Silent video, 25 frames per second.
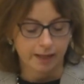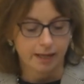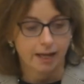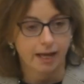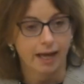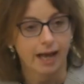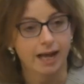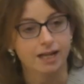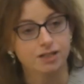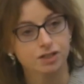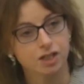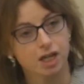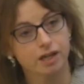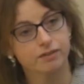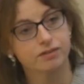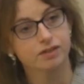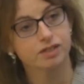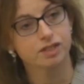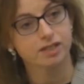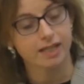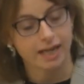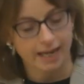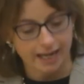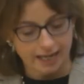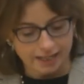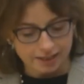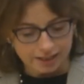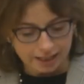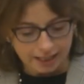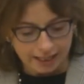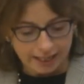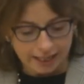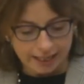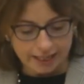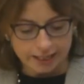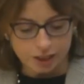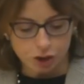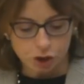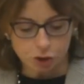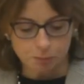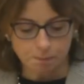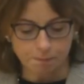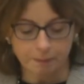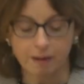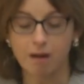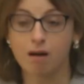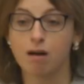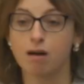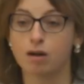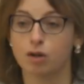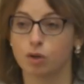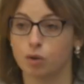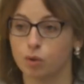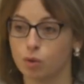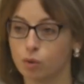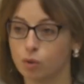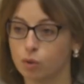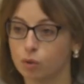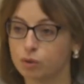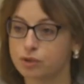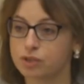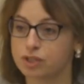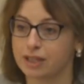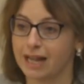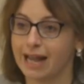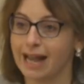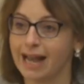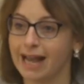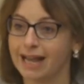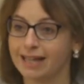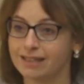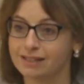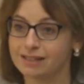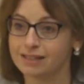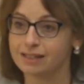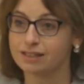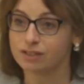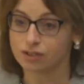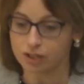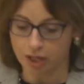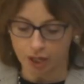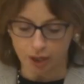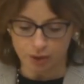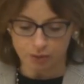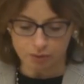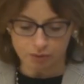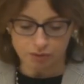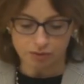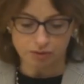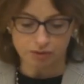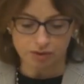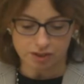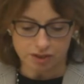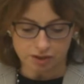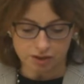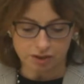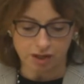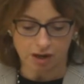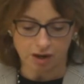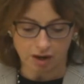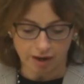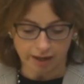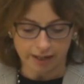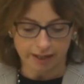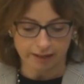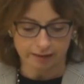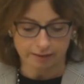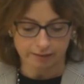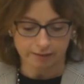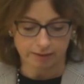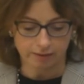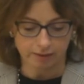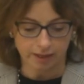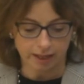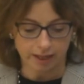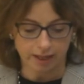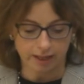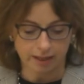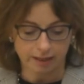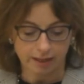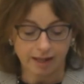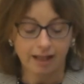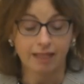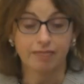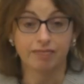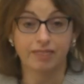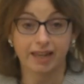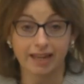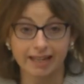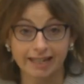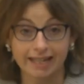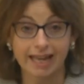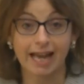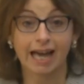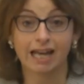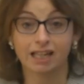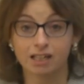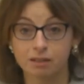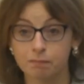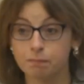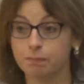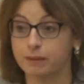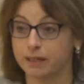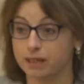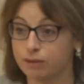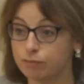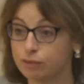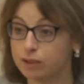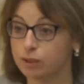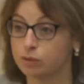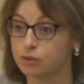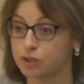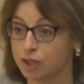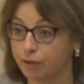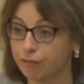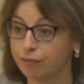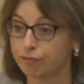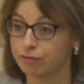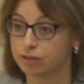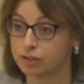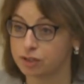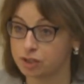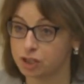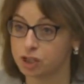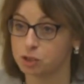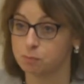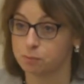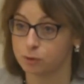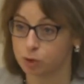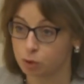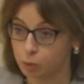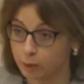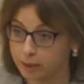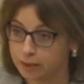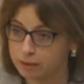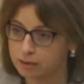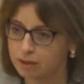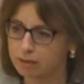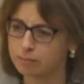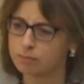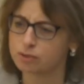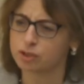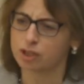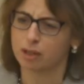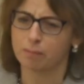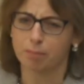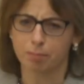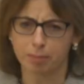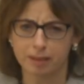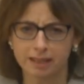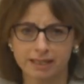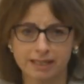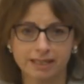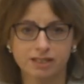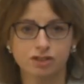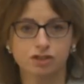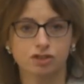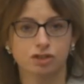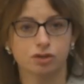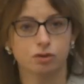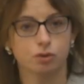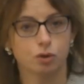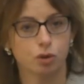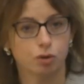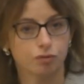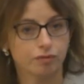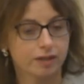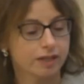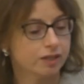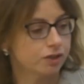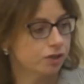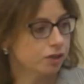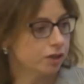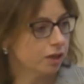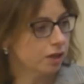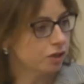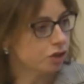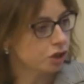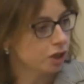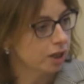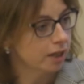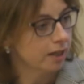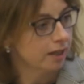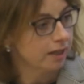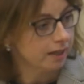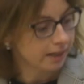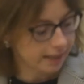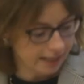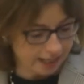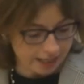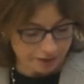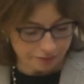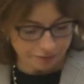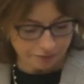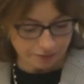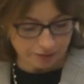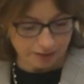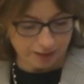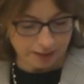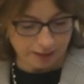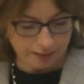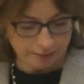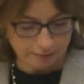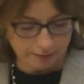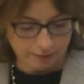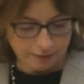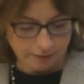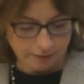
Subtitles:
As I've said, each bar course has its own design. Okay? There can be real differences between them, so please do your research carefully.